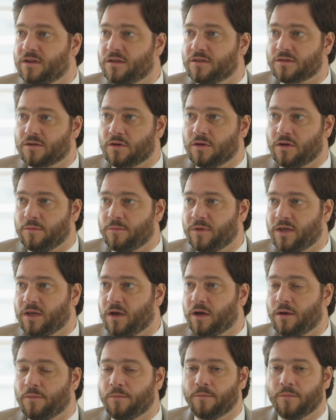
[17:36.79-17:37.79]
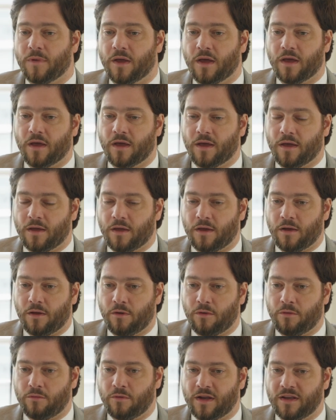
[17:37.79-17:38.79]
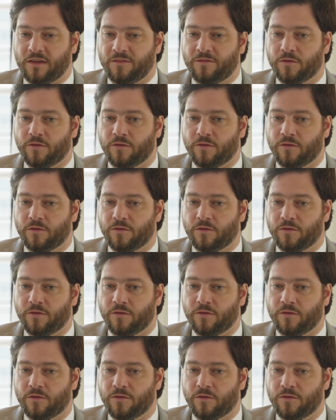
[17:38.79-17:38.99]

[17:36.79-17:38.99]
It's going to become ready